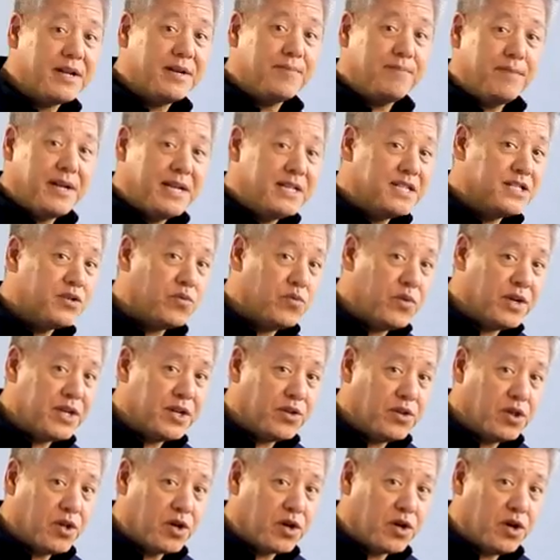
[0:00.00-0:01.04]
It means that when you
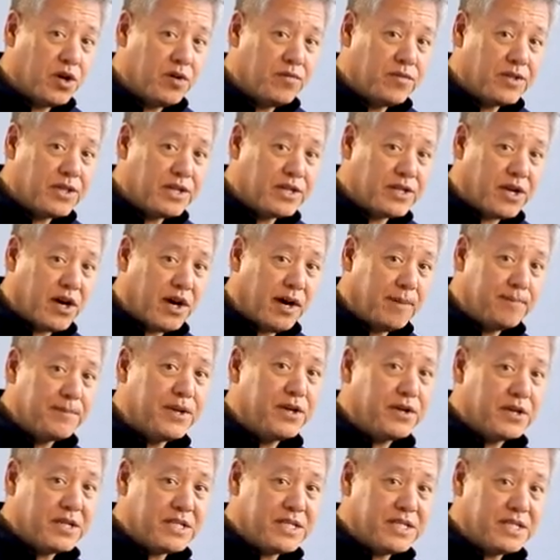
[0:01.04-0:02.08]
look over the top, you
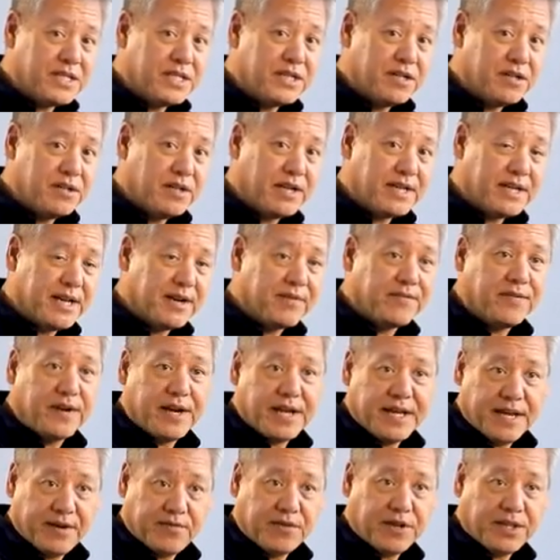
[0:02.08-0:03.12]
can still identify
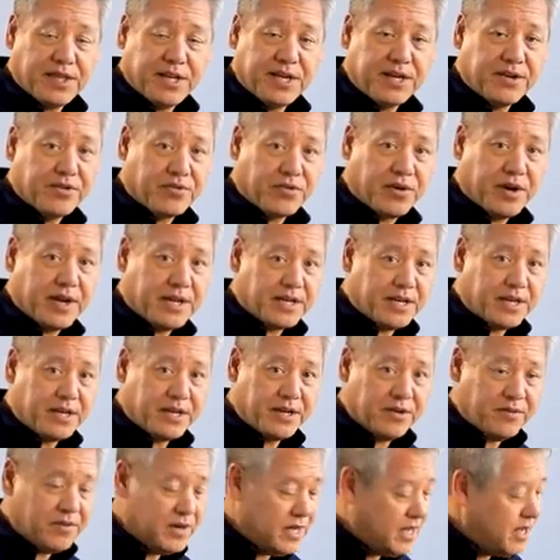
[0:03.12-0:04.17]
everything you're trying to
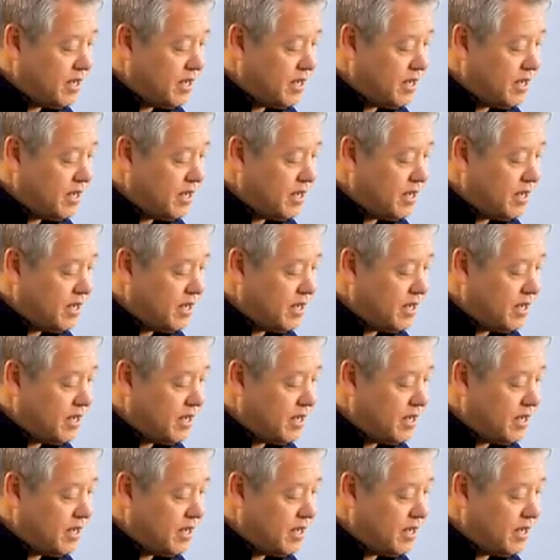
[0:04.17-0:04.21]
do.